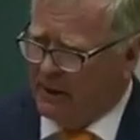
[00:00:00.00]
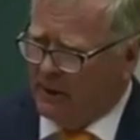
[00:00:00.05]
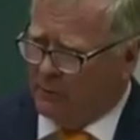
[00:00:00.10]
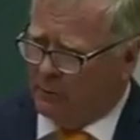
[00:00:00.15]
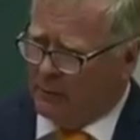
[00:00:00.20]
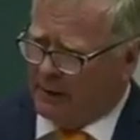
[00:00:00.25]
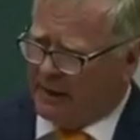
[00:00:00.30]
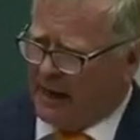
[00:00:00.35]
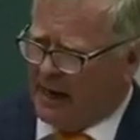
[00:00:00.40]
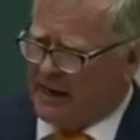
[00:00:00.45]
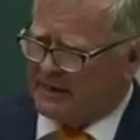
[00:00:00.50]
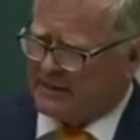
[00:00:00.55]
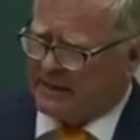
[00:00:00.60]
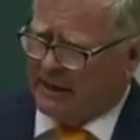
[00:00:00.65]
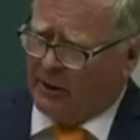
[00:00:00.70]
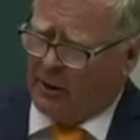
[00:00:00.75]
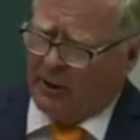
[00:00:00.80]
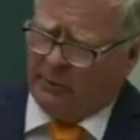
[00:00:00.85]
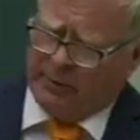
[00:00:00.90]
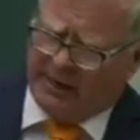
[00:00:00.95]
We can't say,
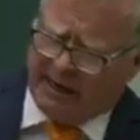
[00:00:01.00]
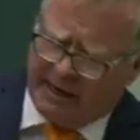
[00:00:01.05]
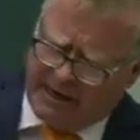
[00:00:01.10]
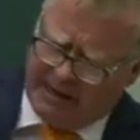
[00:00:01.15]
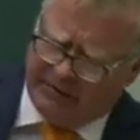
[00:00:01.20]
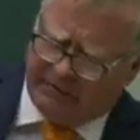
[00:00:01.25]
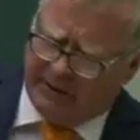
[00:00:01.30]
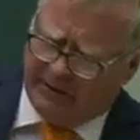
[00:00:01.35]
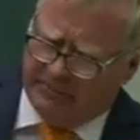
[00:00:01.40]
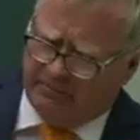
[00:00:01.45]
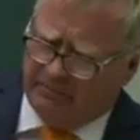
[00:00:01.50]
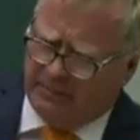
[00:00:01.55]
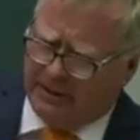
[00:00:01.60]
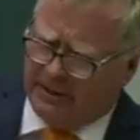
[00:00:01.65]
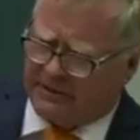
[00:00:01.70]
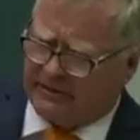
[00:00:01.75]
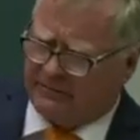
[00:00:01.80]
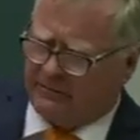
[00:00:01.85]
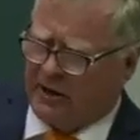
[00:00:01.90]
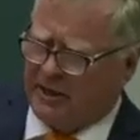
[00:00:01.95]
oh, we're going to have a
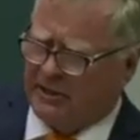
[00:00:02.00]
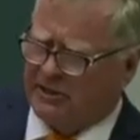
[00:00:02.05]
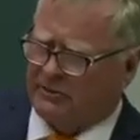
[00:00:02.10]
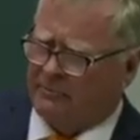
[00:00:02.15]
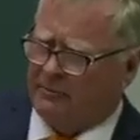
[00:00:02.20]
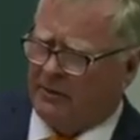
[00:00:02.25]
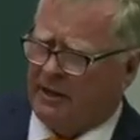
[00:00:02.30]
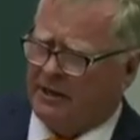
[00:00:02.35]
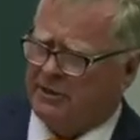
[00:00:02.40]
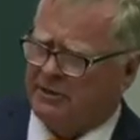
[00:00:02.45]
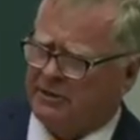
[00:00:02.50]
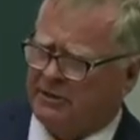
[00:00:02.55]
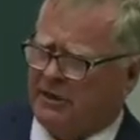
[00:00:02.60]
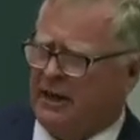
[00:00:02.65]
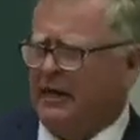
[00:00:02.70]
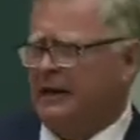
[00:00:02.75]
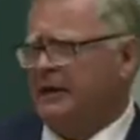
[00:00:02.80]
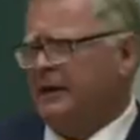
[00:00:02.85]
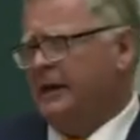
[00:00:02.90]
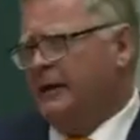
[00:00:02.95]
Minister for Asian Relations.
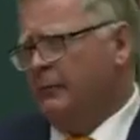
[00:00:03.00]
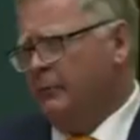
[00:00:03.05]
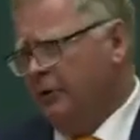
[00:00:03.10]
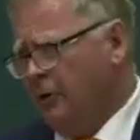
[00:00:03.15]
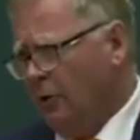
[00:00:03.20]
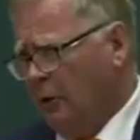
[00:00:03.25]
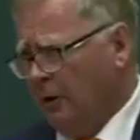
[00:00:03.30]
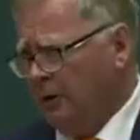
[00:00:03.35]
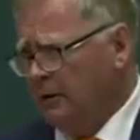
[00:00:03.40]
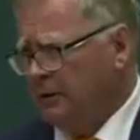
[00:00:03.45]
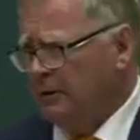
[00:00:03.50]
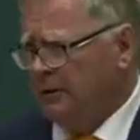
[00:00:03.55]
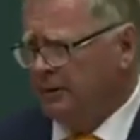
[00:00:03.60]
No, now we're not.